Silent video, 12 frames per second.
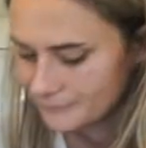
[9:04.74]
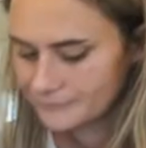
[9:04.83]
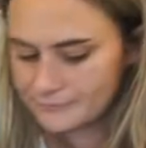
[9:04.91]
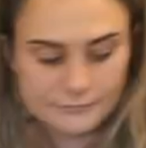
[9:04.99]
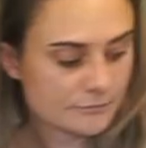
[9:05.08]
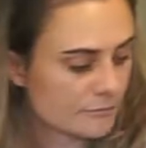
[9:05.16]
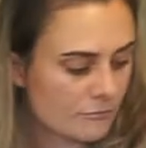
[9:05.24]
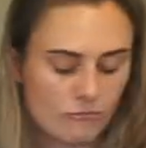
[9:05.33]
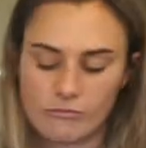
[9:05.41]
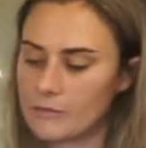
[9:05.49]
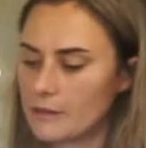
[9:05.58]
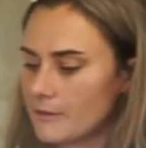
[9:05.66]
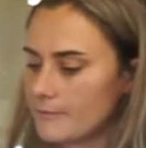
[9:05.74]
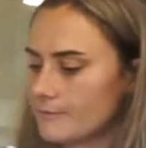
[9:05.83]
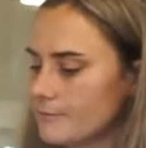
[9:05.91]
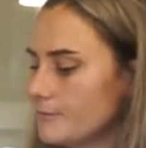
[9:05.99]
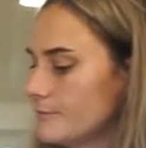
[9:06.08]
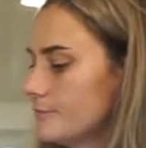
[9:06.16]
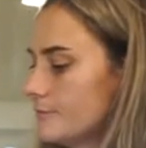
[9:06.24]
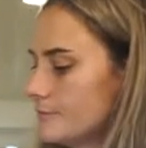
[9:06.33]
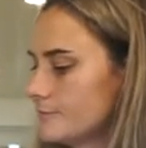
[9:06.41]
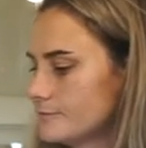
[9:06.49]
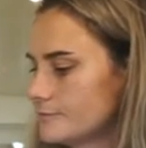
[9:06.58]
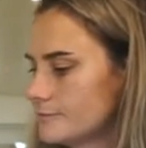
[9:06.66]

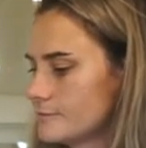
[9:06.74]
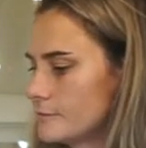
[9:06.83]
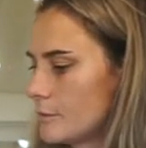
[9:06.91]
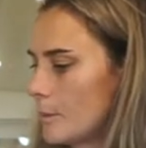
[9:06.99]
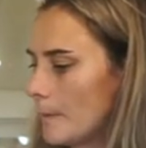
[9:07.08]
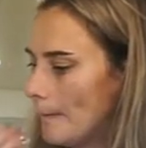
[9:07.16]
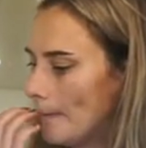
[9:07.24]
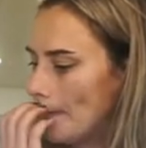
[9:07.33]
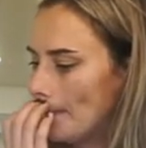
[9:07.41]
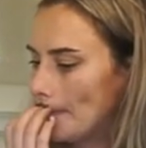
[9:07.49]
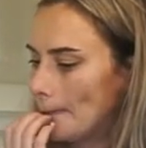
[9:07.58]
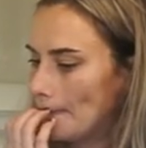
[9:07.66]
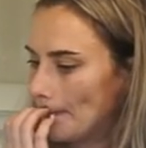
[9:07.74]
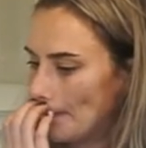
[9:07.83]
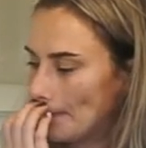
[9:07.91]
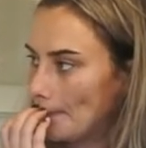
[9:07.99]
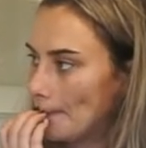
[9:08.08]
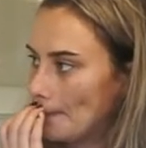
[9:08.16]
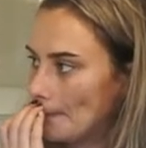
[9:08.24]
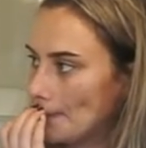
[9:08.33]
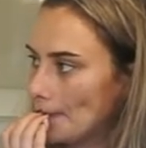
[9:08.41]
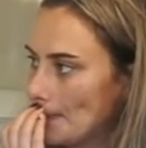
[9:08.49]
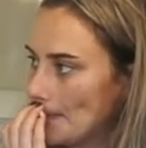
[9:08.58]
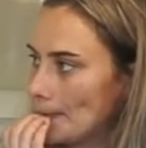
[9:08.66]

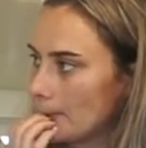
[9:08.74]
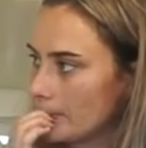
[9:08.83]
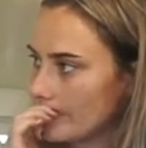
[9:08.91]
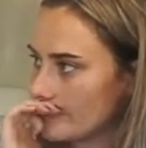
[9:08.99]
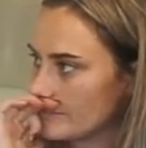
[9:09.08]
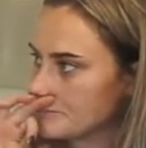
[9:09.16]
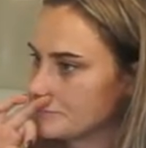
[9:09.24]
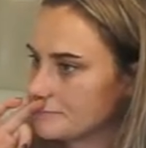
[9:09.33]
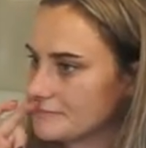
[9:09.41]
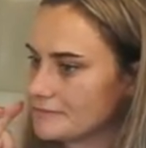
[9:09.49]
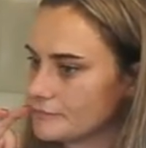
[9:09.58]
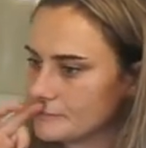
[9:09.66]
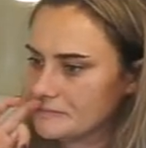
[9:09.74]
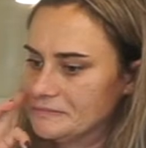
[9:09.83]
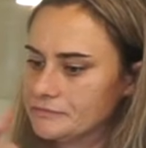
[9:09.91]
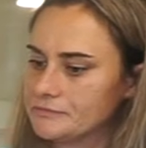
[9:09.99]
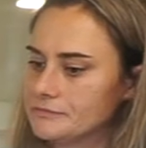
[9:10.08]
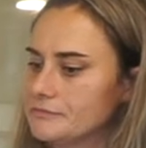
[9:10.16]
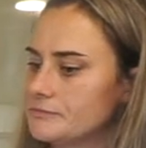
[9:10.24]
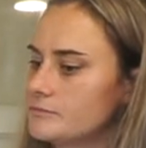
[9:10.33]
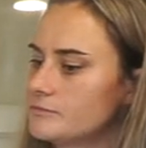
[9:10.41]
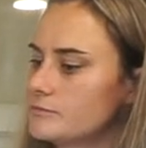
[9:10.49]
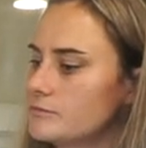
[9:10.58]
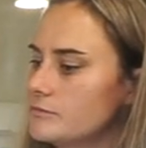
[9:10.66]

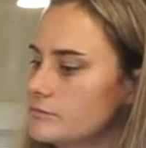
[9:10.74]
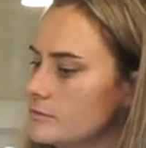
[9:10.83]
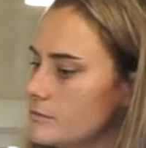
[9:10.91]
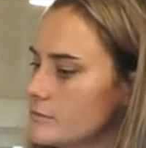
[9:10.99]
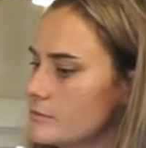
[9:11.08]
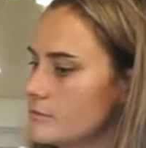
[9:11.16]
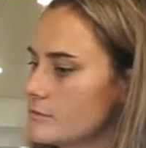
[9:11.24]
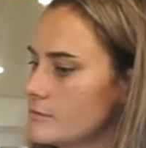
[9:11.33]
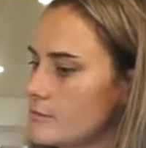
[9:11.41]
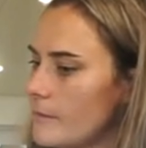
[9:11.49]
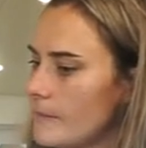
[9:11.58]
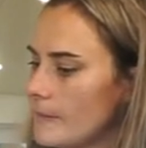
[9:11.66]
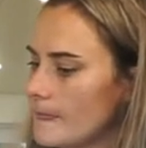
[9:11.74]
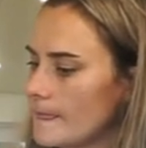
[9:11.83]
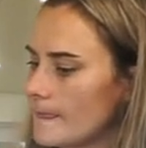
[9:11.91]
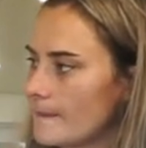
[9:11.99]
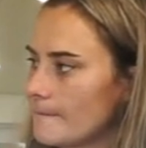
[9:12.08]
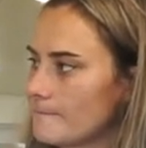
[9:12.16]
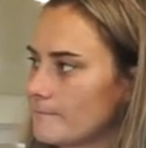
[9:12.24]
This person isn't speaking.